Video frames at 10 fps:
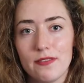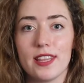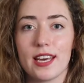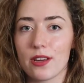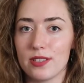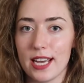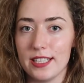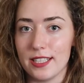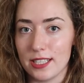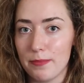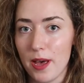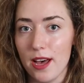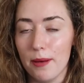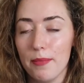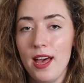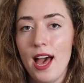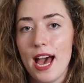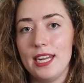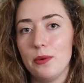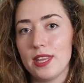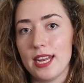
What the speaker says: of it that contains the sperm, and it will